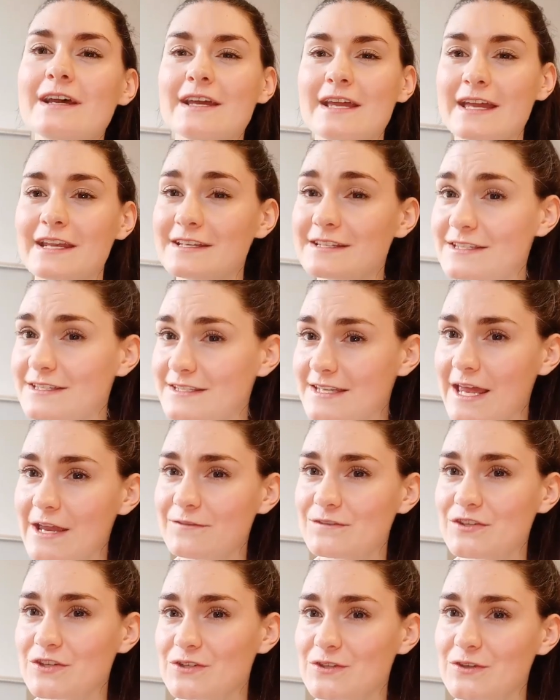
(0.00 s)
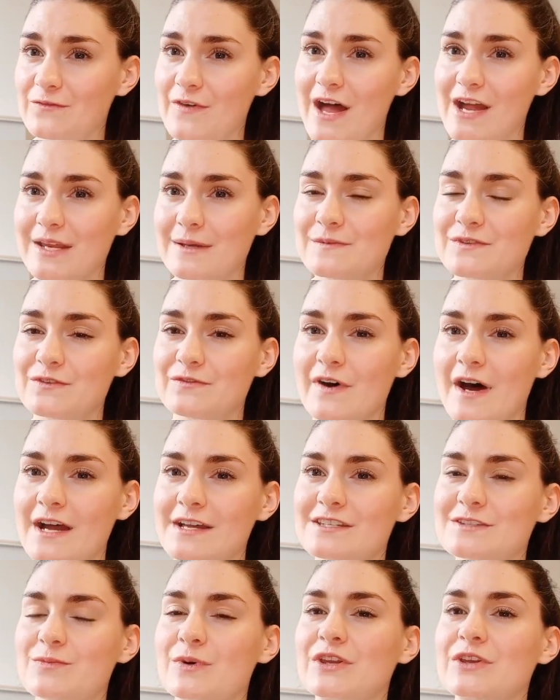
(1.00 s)
It is safe to use a vacuum
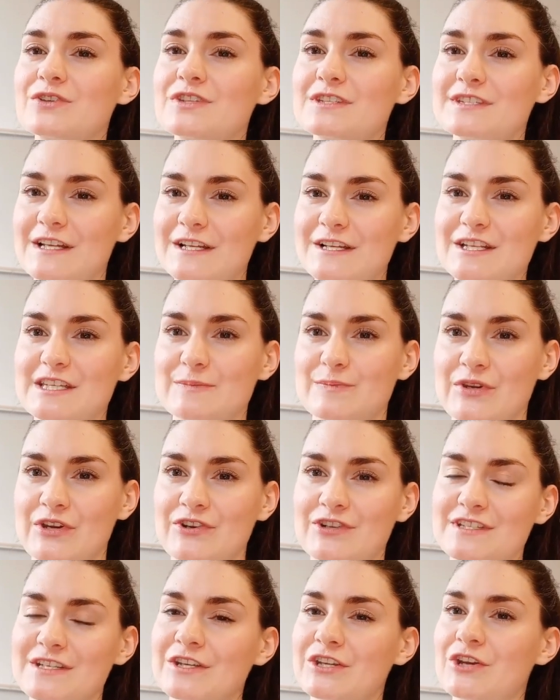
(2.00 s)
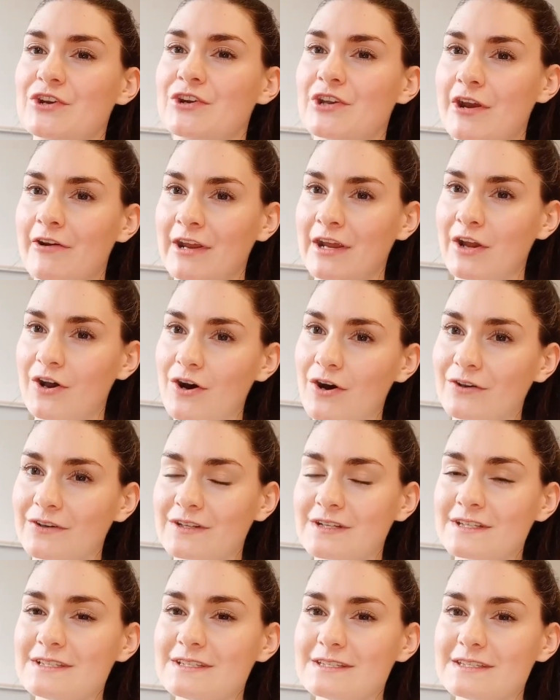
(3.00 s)
device when you're still experiencing urinary
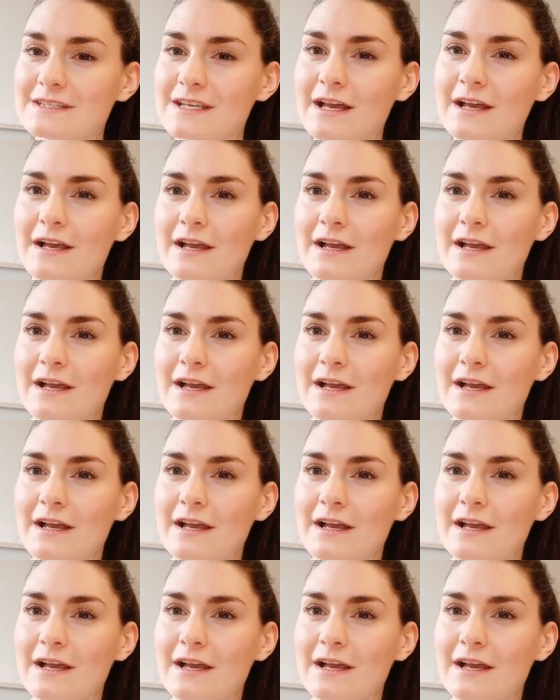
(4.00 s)
incontinence.